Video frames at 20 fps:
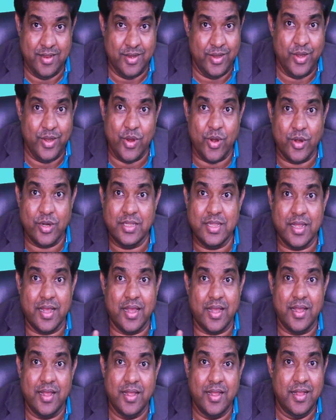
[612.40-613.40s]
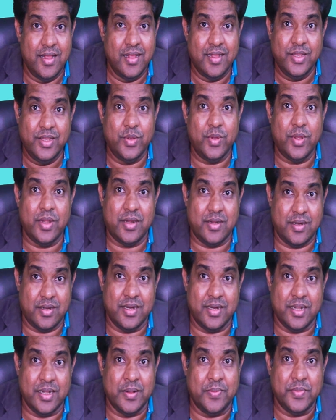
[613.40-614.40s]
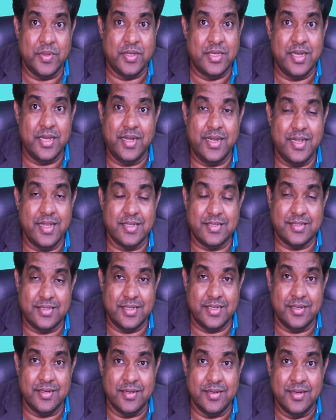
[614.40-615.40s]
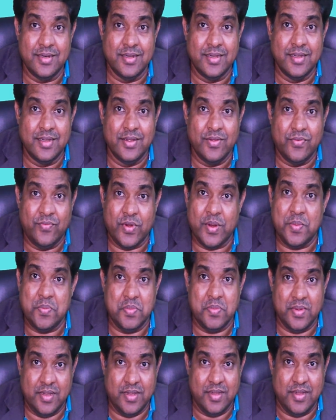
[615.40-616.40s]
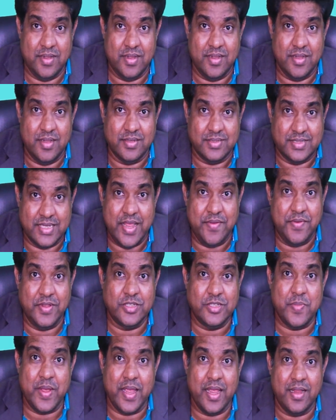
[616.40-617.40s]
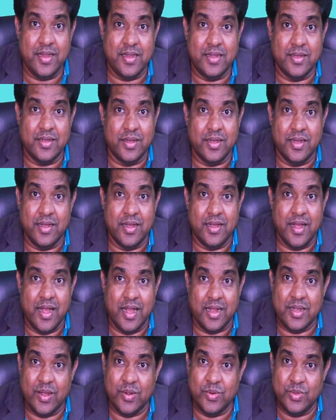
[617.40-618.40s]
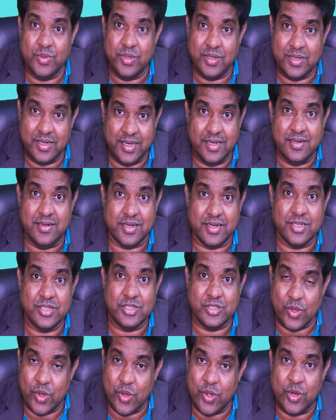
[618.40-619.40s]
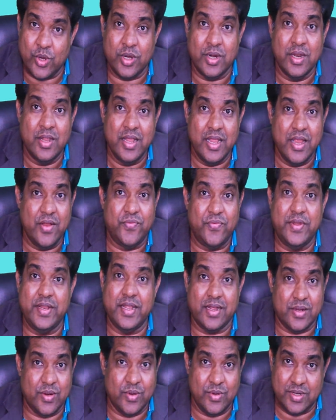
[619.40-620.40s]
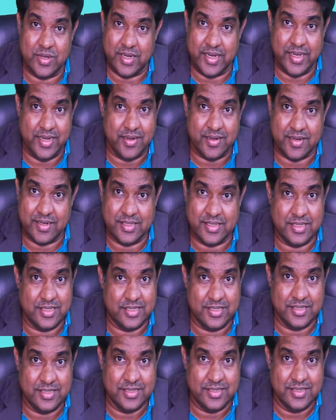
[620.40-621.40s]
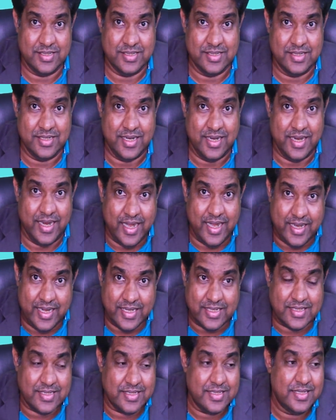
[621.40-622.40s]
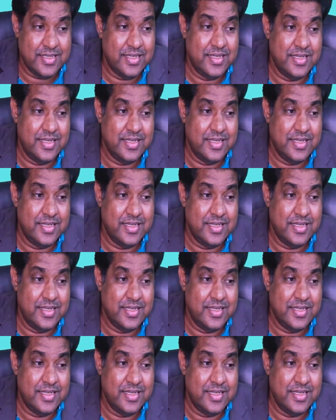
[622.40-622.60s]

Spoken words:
not the your TDS in from savings bank account interest or FD account interest. It is